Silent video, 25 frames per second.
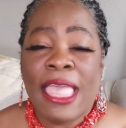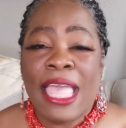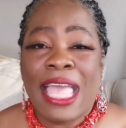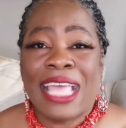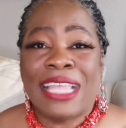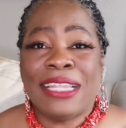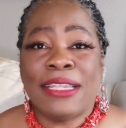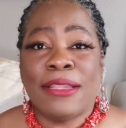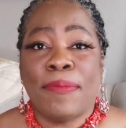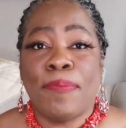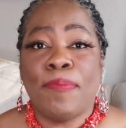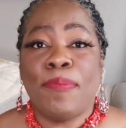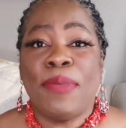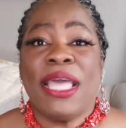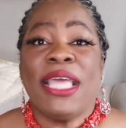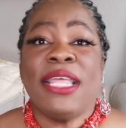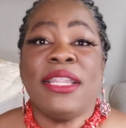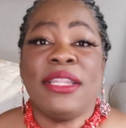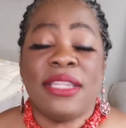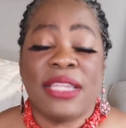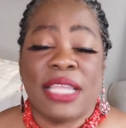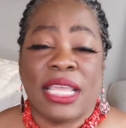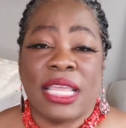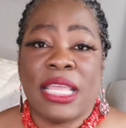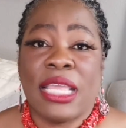And
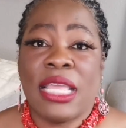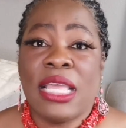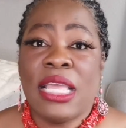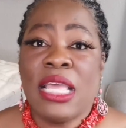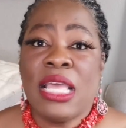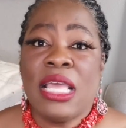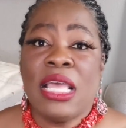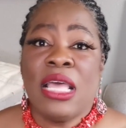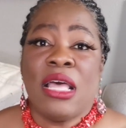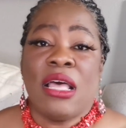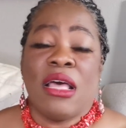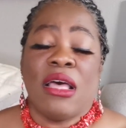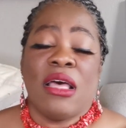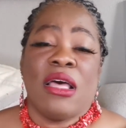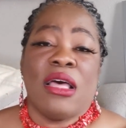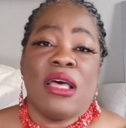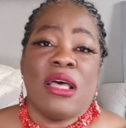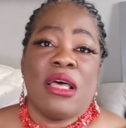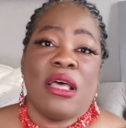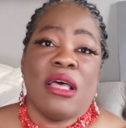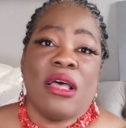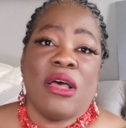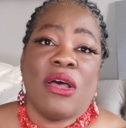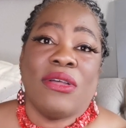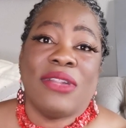depending
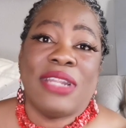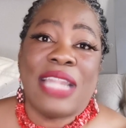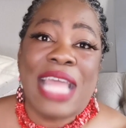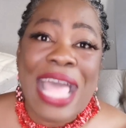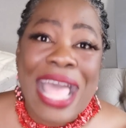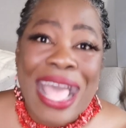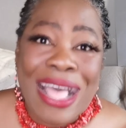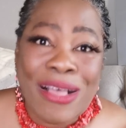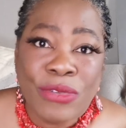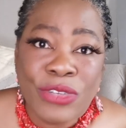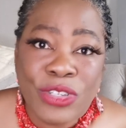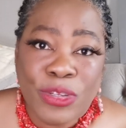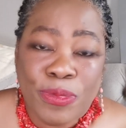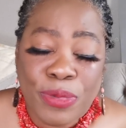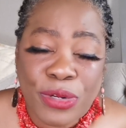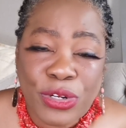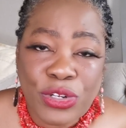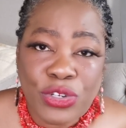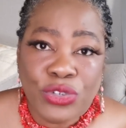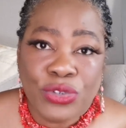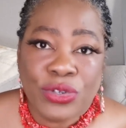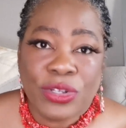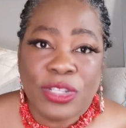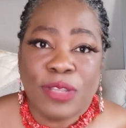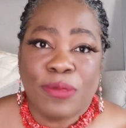on how
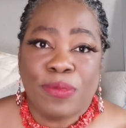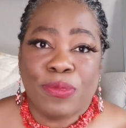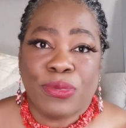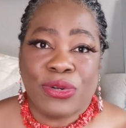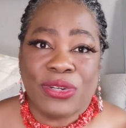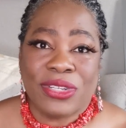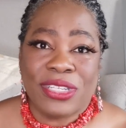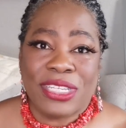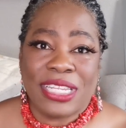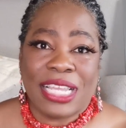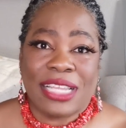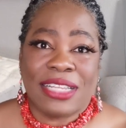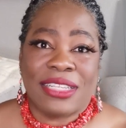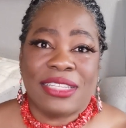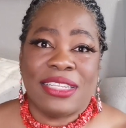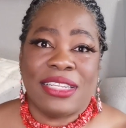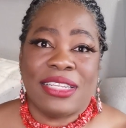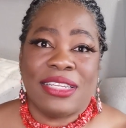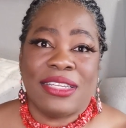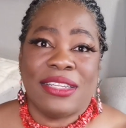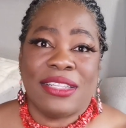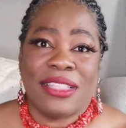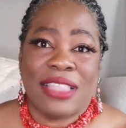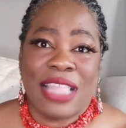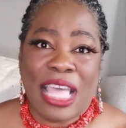spiritually
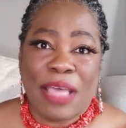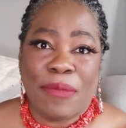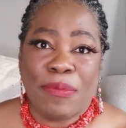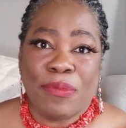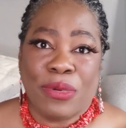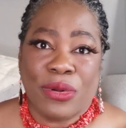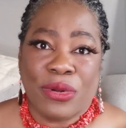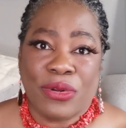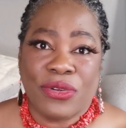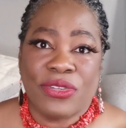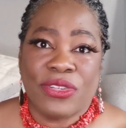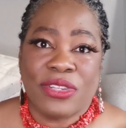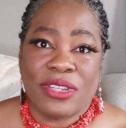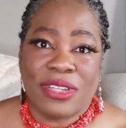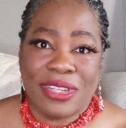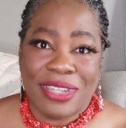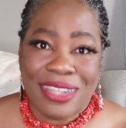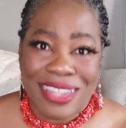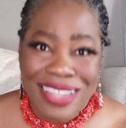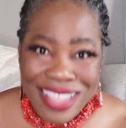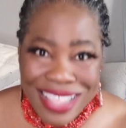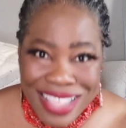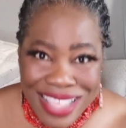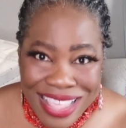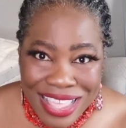protected that person
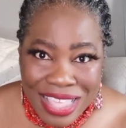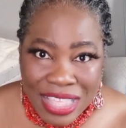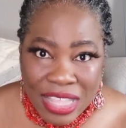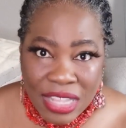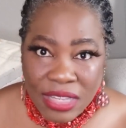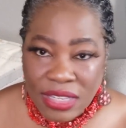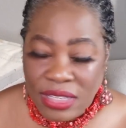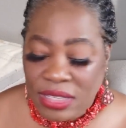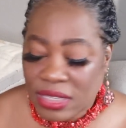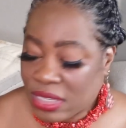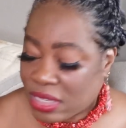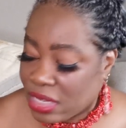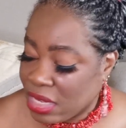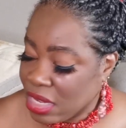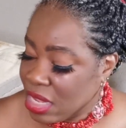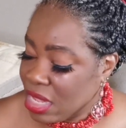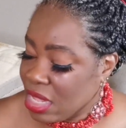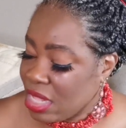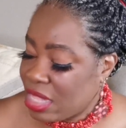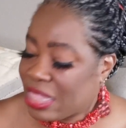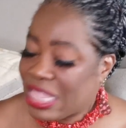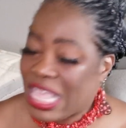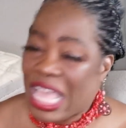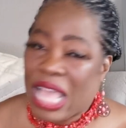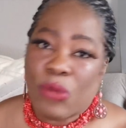is,
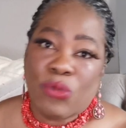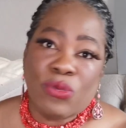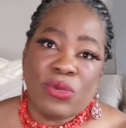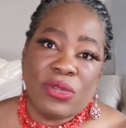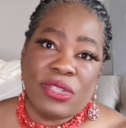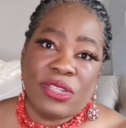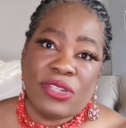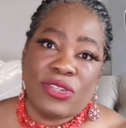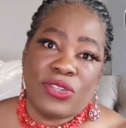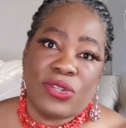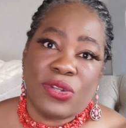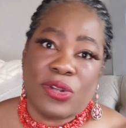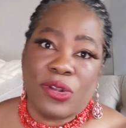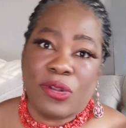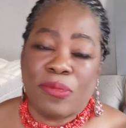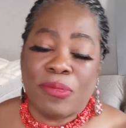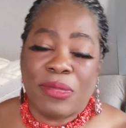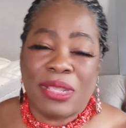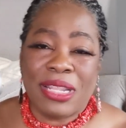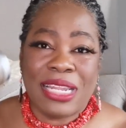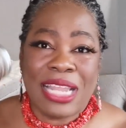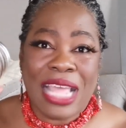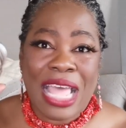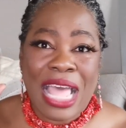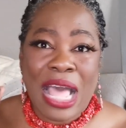that will
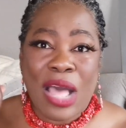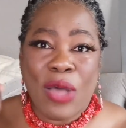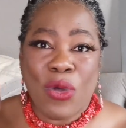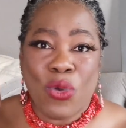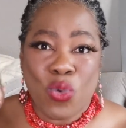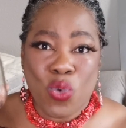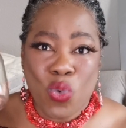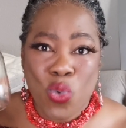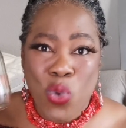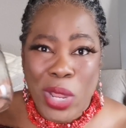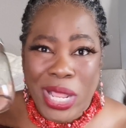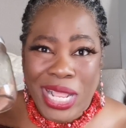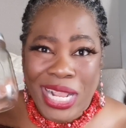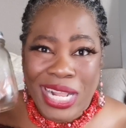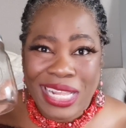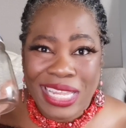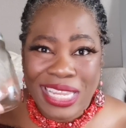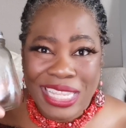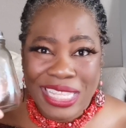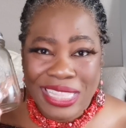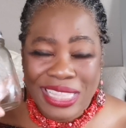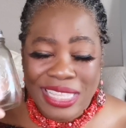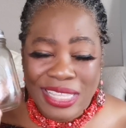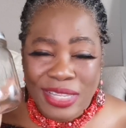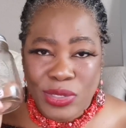determine how
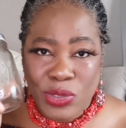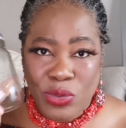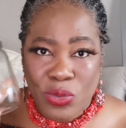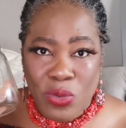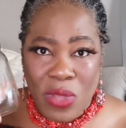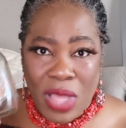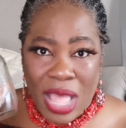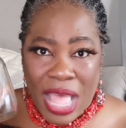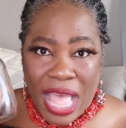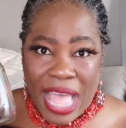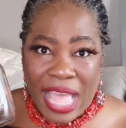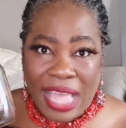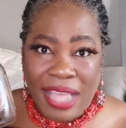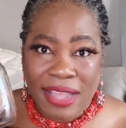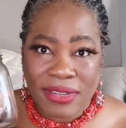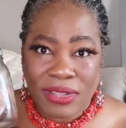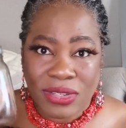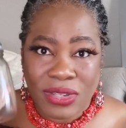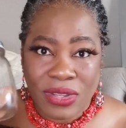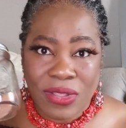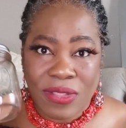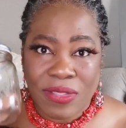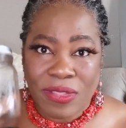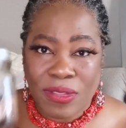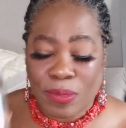quickly this will act
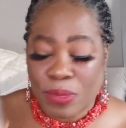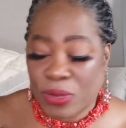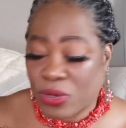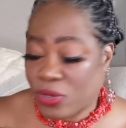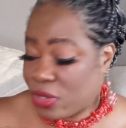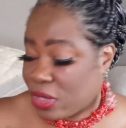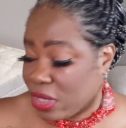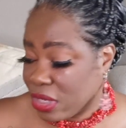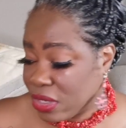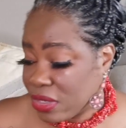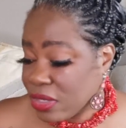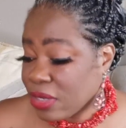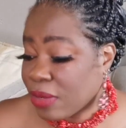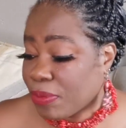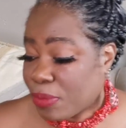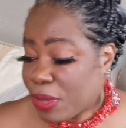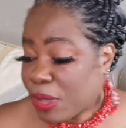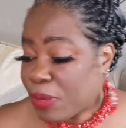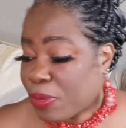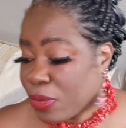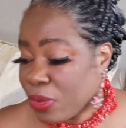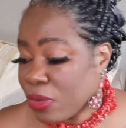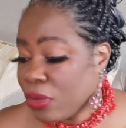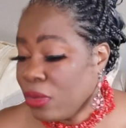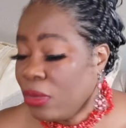on the person. Because some
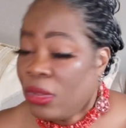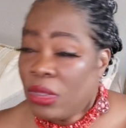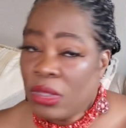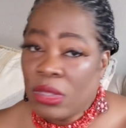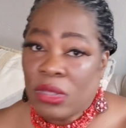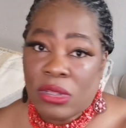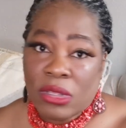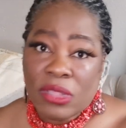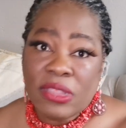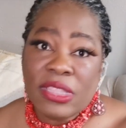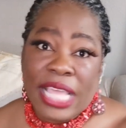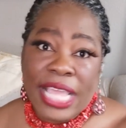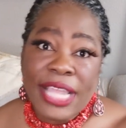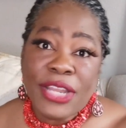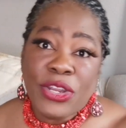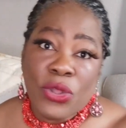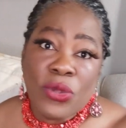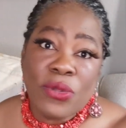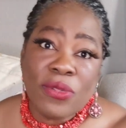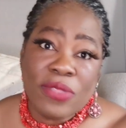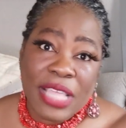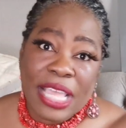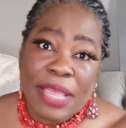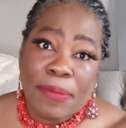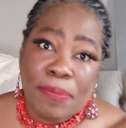people, they
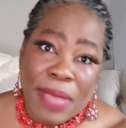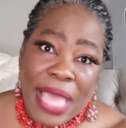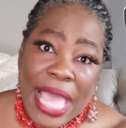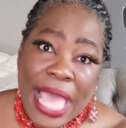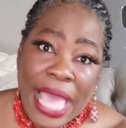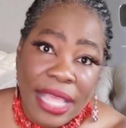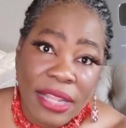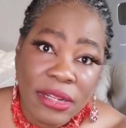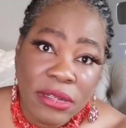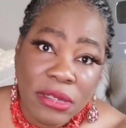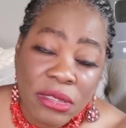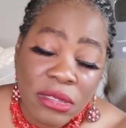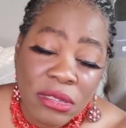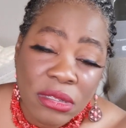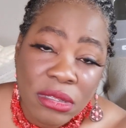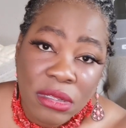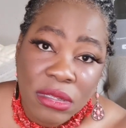know they're bad.